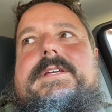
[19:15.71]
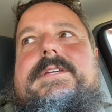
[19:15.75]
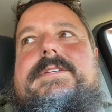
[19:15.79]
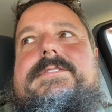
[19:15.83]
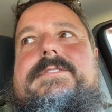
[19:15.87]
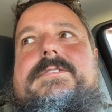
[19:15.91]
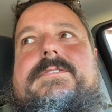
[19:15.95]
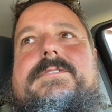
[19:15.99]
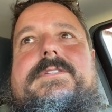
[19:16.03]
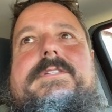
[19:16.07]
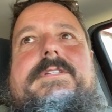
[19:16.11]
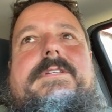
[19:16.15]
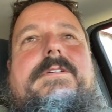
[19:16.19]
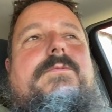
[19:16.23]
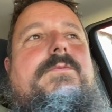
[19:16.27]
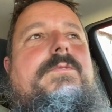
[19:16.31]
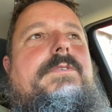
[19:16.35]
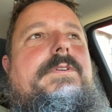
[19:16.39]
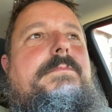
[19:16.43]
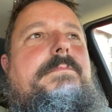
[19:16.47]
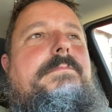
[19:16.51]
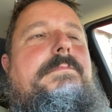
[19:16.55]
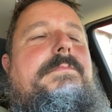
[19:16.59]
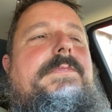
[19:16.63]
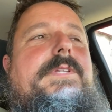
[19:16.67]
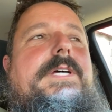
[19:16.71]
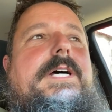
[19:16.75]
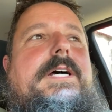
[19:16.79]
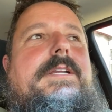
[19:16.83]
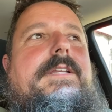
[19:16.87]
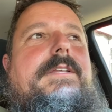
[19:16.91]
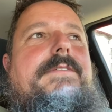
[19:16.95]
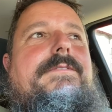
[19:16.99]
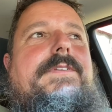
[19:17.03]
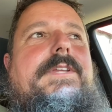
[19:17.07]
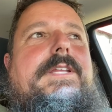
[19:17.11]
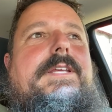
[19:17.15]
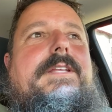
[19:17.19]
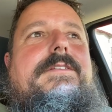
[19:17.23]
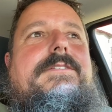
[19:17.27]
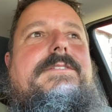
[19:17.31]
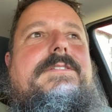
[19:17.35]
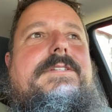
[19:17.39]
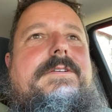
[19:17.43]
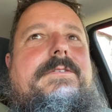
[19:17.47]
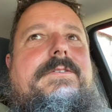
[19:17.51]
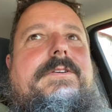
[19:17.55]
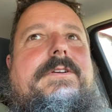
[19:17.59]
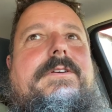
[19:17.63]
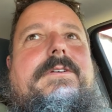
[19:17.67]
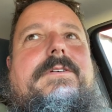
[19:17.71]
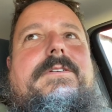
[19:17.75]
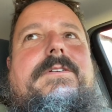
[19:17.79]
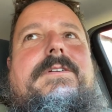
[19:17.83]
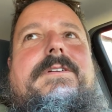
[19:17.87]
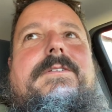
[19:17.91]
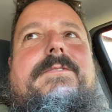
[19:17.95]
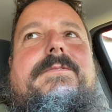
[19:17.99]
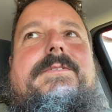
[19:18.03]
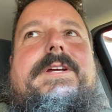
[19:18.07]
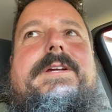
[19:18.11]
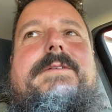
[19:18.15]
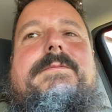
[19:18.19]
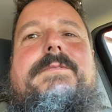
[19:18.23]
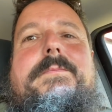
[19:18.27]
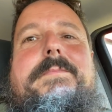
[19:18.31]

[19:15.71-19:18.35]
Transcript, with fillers: So still, we're not even at zero, right?